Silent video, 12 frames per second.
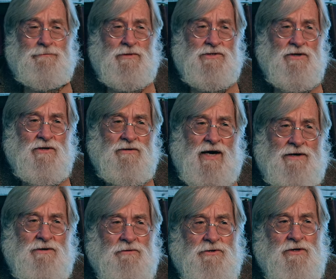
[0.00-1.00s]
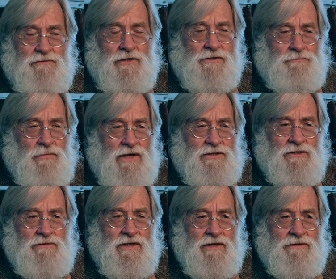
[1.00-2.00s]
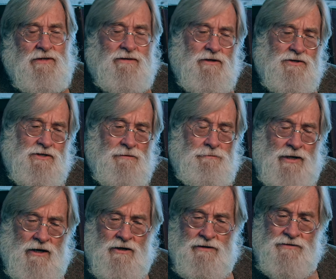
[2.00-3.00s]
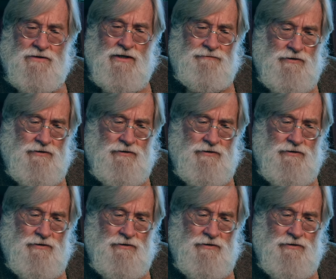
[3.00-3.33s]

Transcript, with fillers: So I don't know if there's much of anything. There's comparative stuff.